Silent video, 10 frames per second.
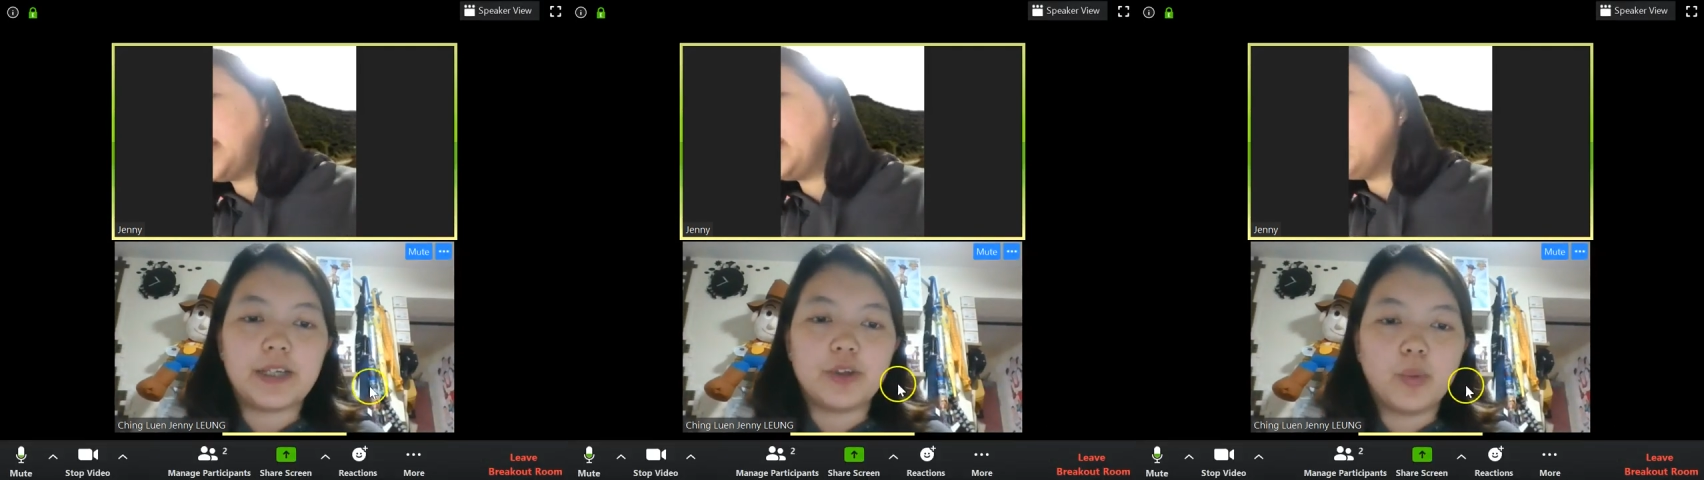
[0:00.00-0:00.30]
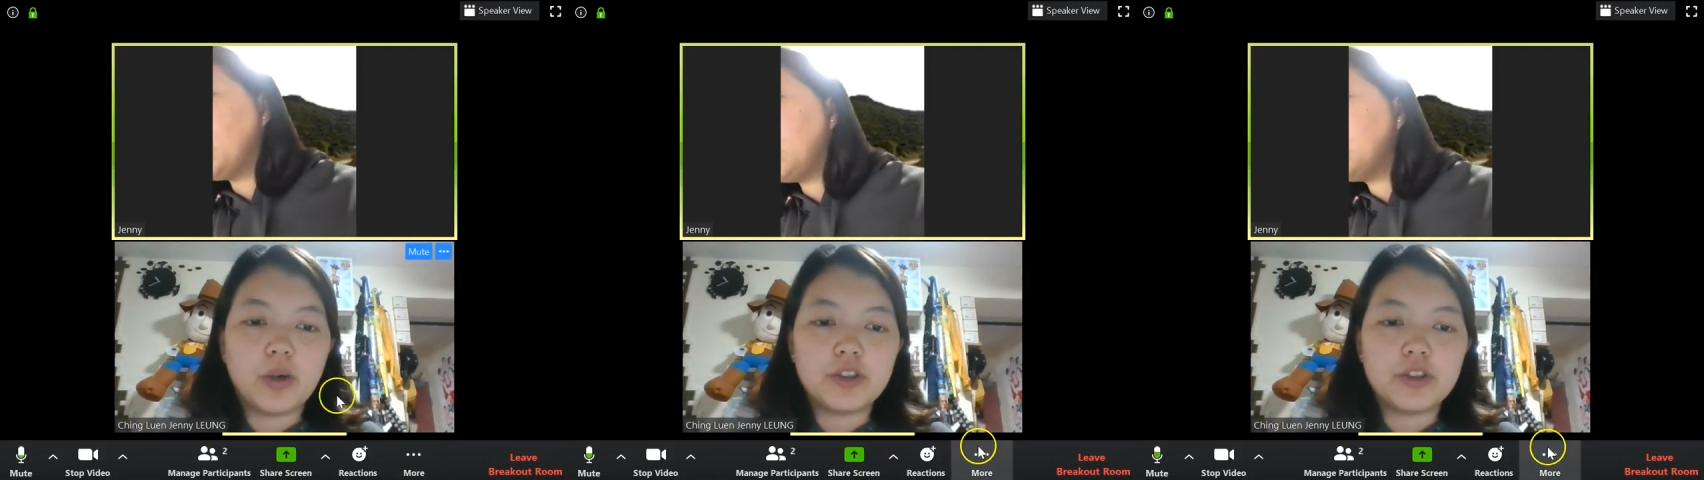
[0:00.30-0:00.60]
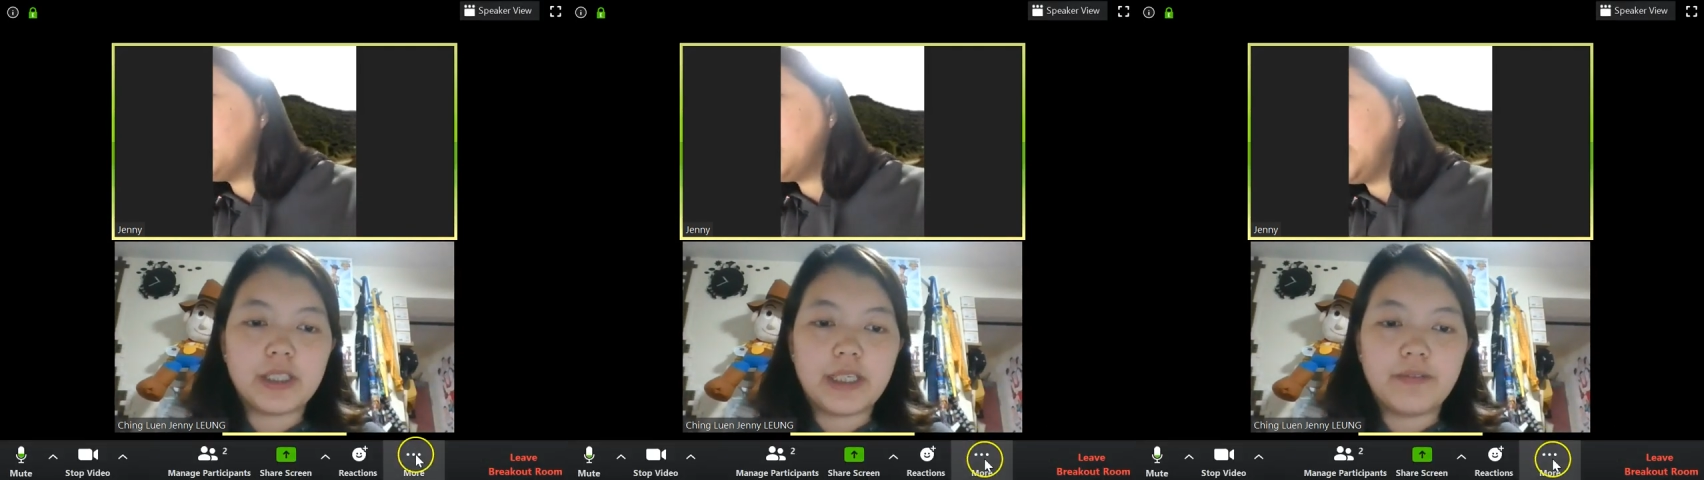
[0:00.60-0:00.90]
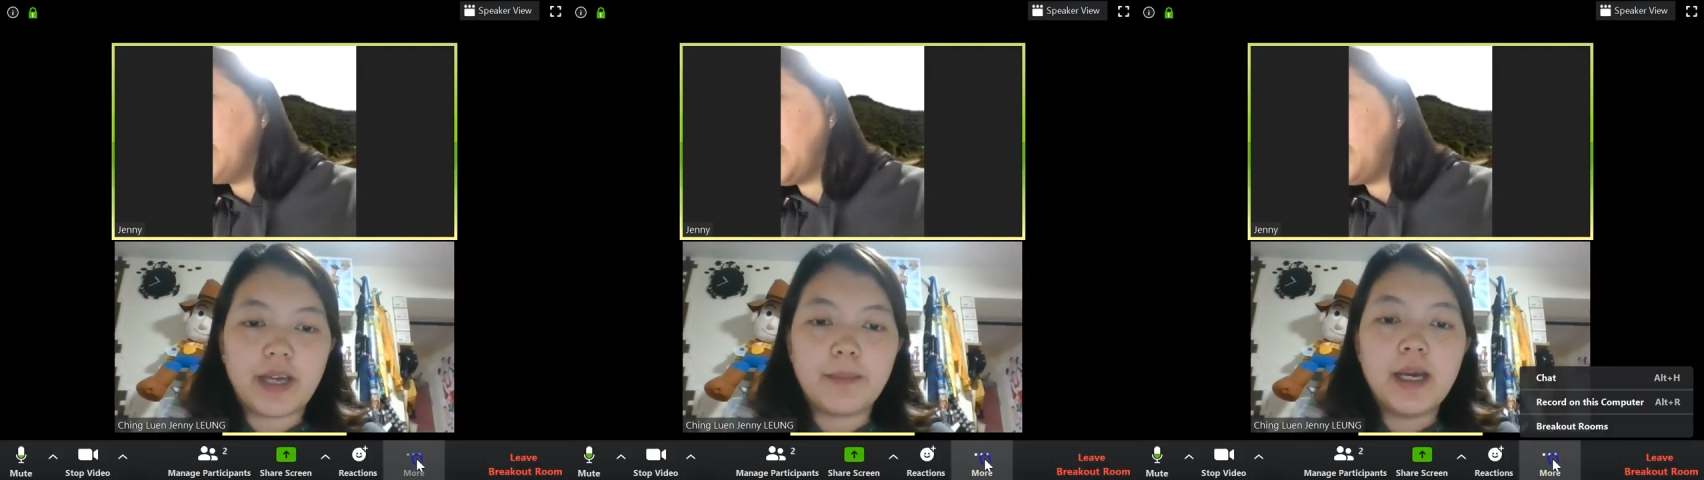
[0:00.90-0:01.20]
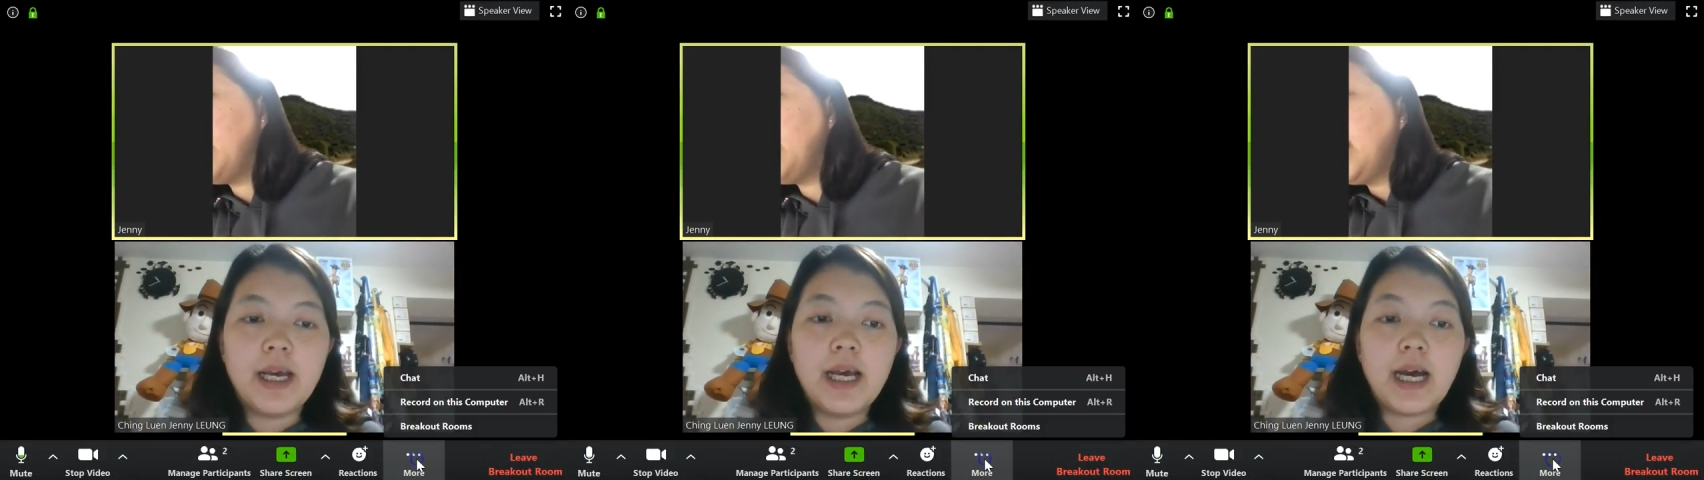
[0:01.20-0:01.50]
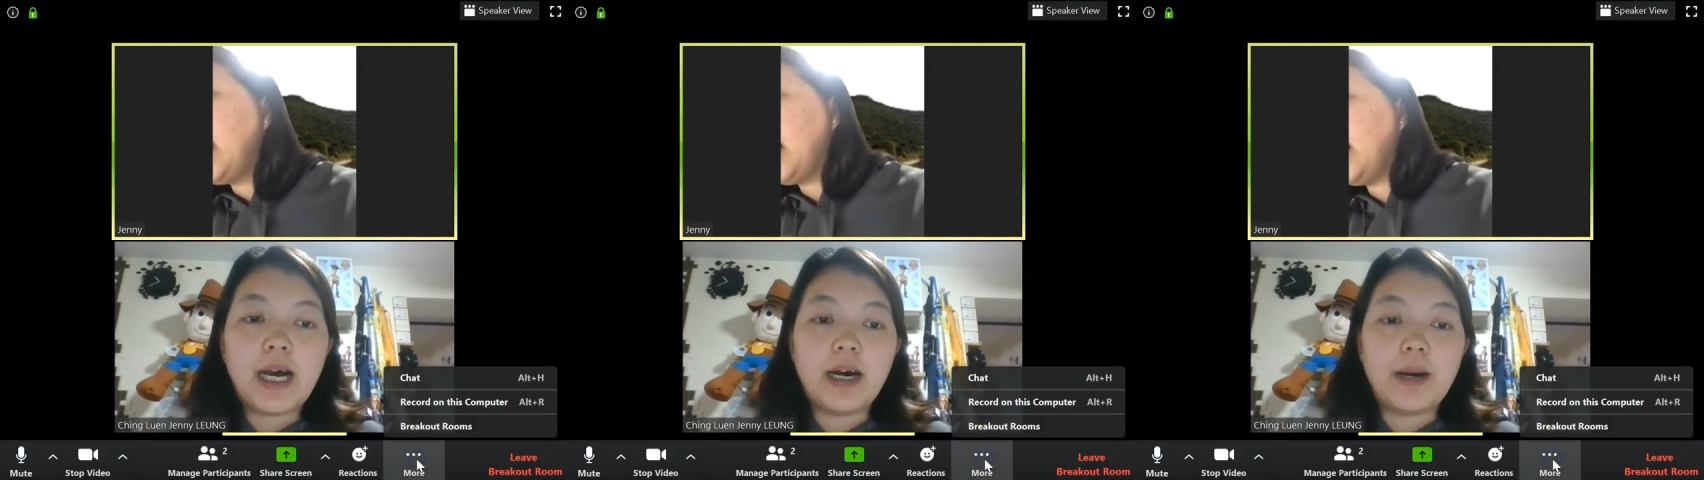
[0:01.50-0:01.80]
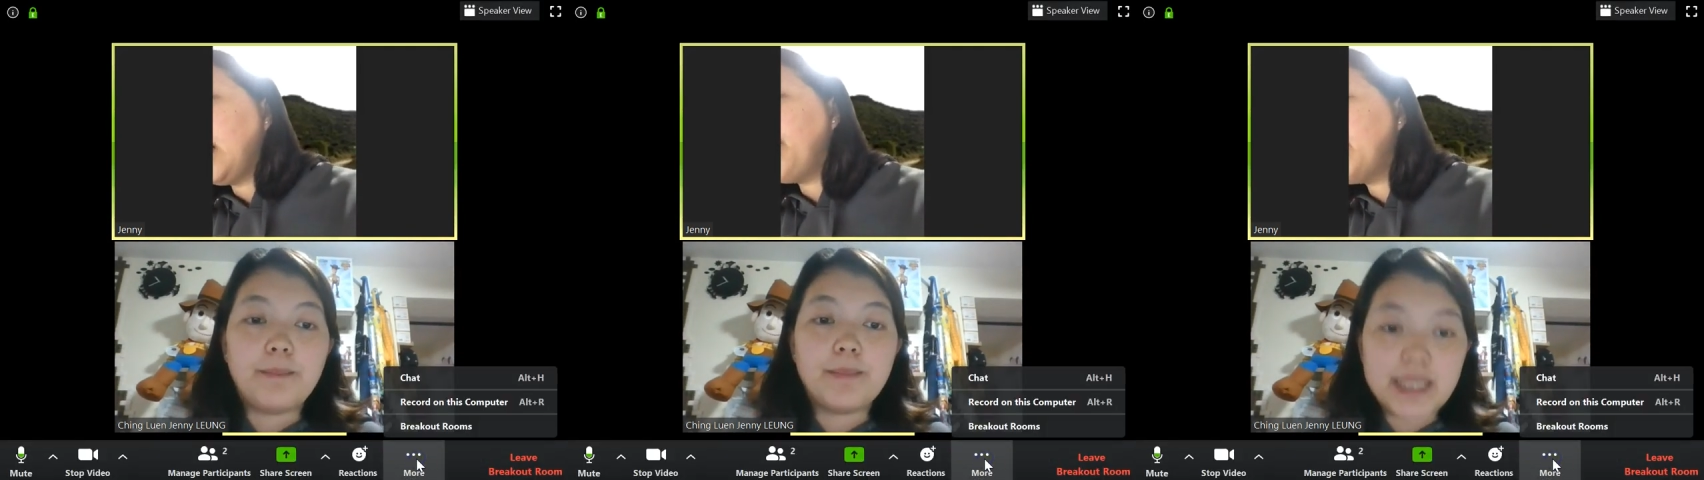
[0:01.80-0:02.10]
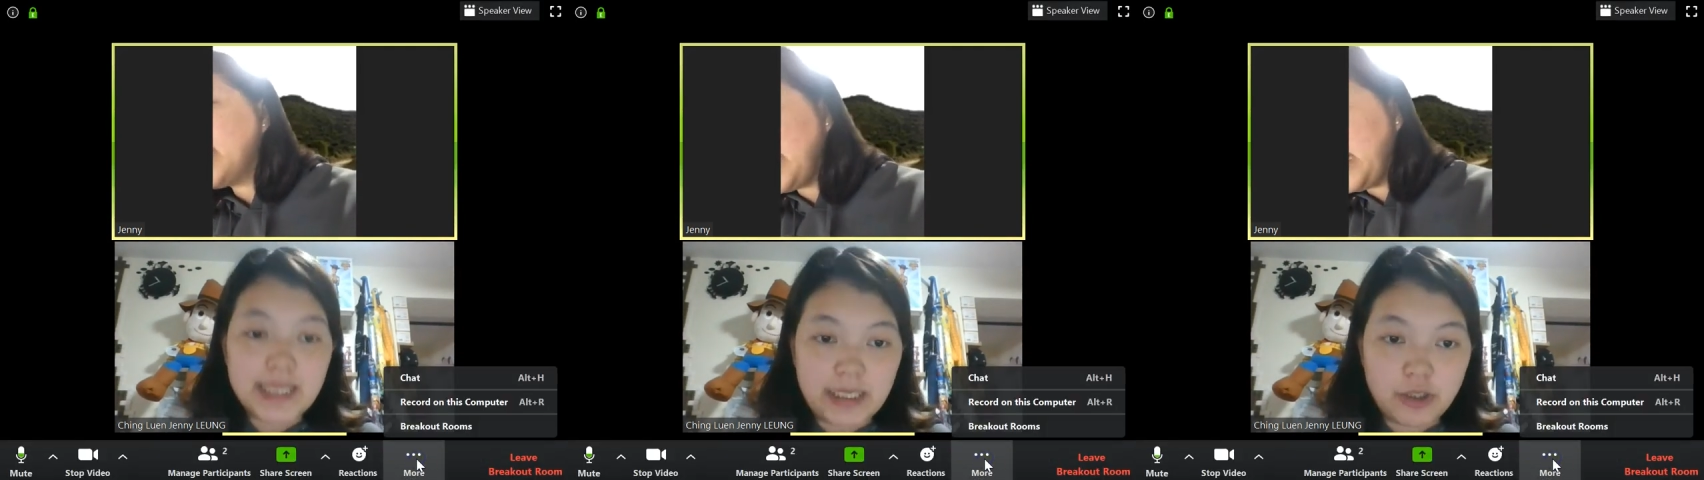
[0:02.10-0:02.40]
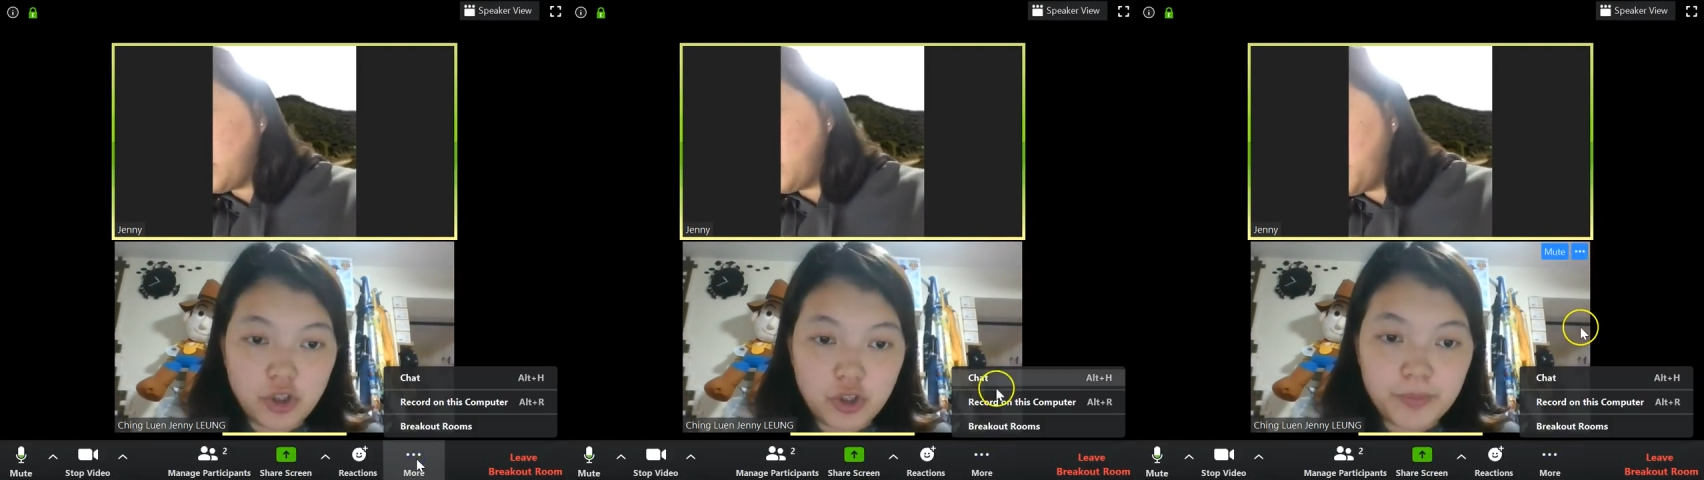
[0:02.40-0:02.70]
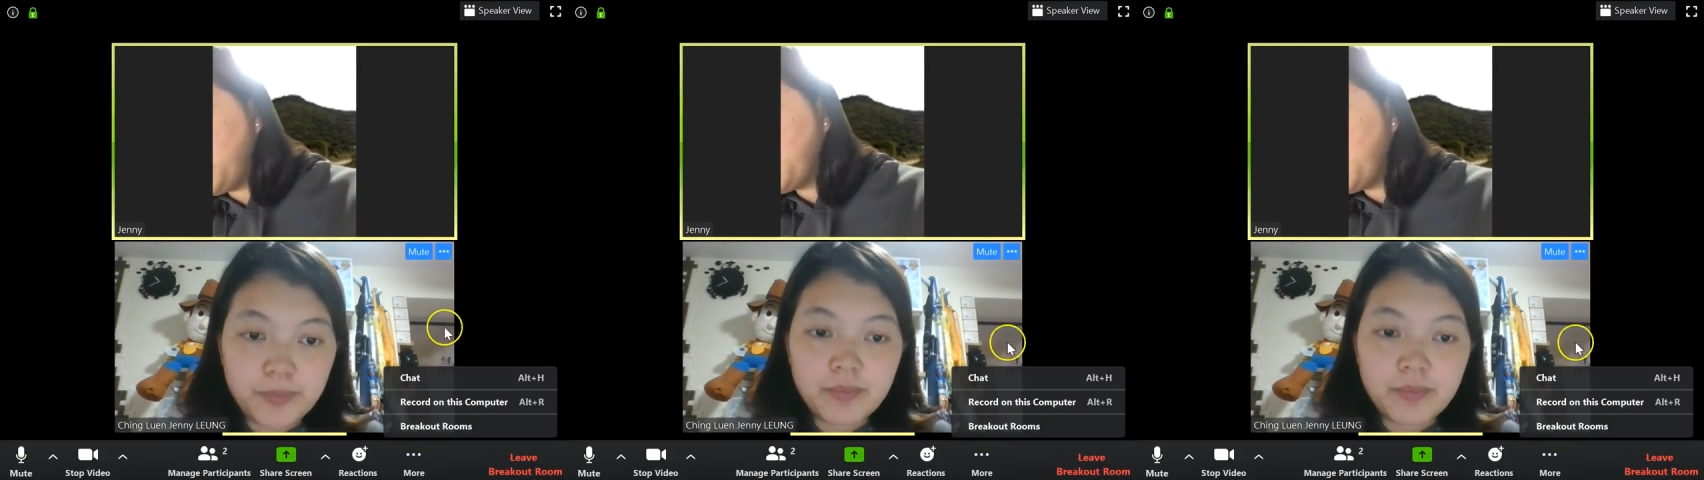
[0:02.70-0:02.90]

and you want to give them message.